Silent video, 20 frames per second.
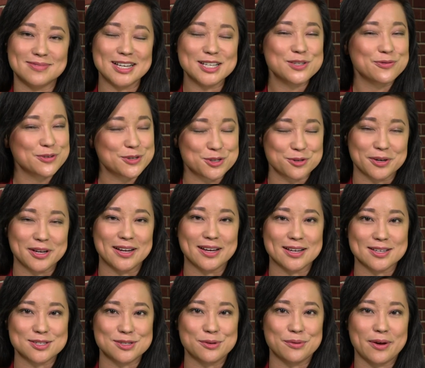Thanks for joining
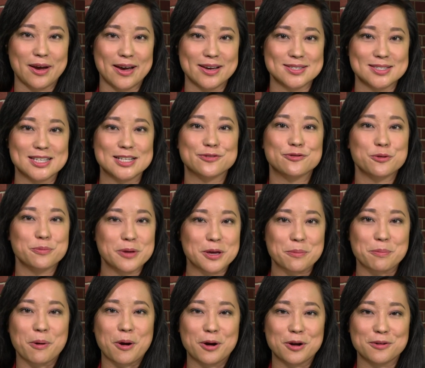us, you guys. Thanks for
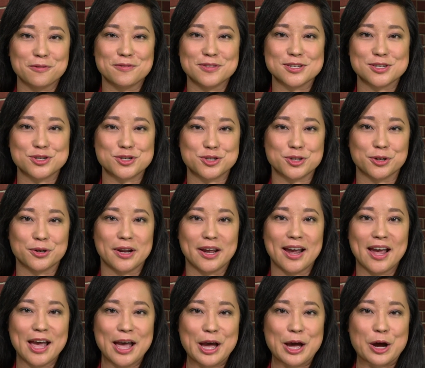being part of this
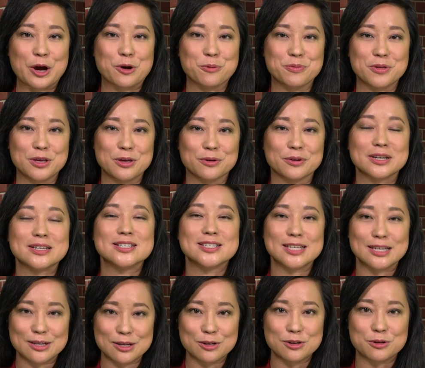journey. Hope that you'll
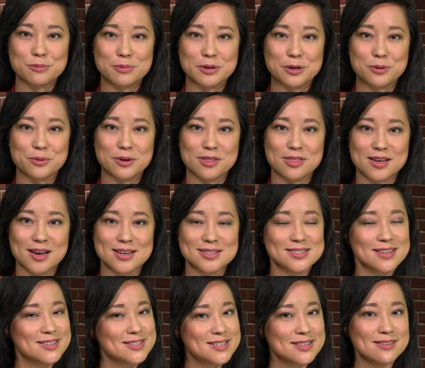continue to be with
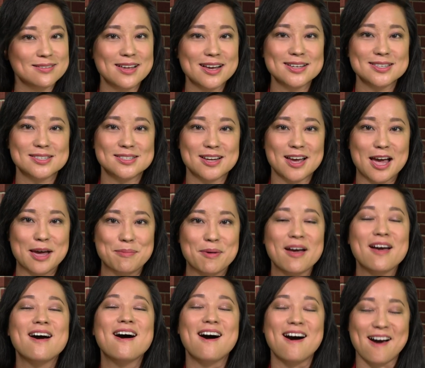us. Until next time
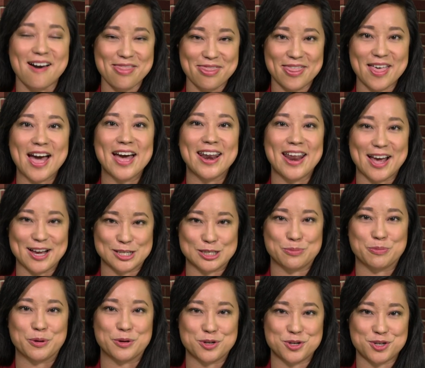on That
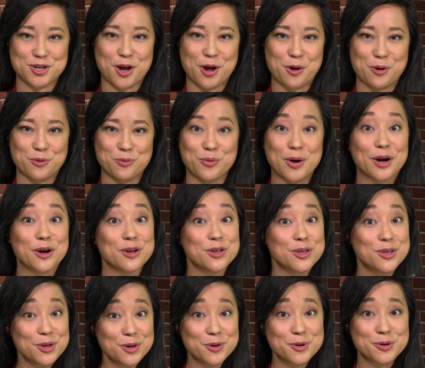Expert Show, where
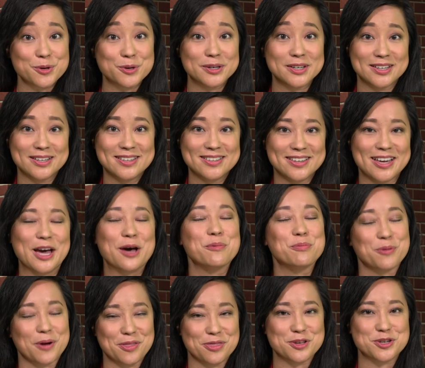you
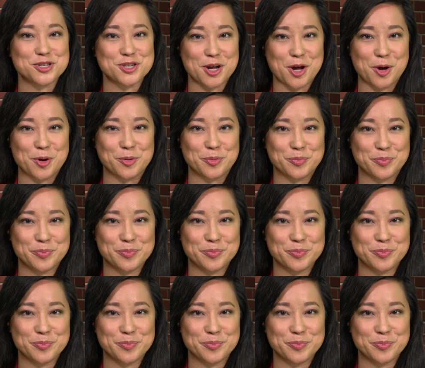help run the show.